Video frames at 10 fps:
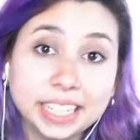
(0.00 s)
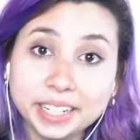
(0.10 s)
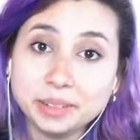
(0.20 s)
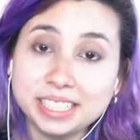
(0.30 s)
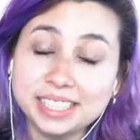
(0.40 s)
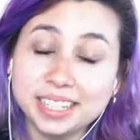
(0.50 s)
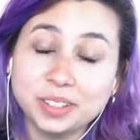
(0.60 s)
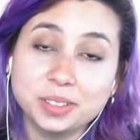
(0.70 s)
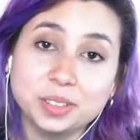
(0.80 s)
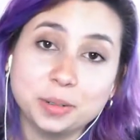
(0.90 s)
Anyways,
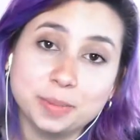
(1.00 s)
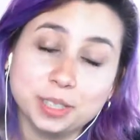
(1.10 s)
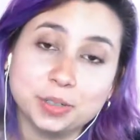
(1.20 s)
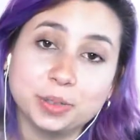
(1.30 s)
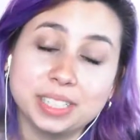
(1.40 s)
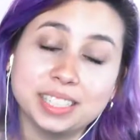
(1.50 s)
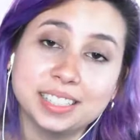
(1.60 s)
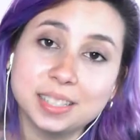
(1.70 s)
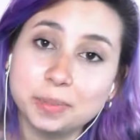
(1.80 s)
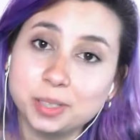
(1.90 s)
thank you so much for watching
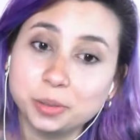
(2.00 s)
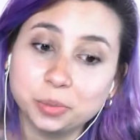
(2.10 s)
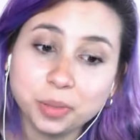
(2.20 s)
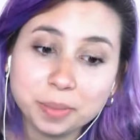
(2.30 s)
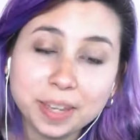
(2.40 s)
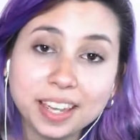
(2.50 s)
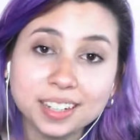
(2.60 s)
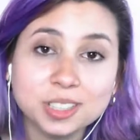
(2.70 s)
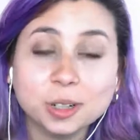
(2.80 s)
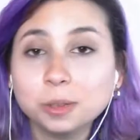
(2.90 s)
this episode with me.
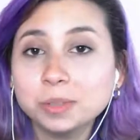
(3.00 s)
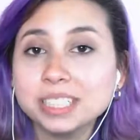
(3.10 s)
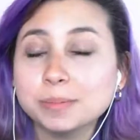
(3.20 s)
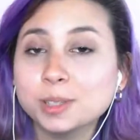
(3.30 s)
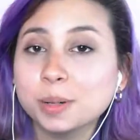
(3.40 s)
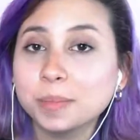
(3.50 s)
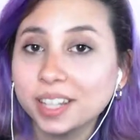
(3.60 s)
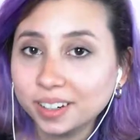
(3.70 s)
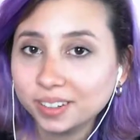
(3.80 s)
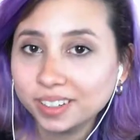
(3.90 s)
And as always, I'm Sora
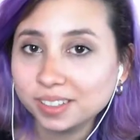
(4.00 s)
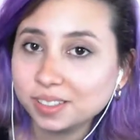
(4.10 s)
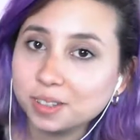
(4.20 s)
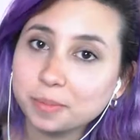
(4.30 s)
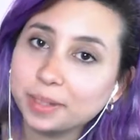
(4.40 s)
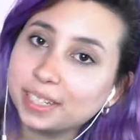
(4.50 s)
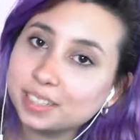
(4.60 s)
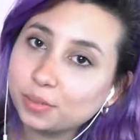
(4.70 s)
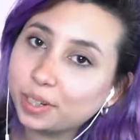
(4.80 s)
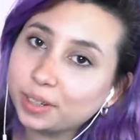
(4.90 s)
Miyano, and I'll see you in my
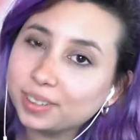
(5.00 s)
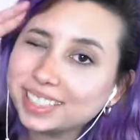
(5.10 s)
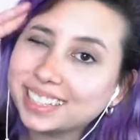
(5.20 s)
next video.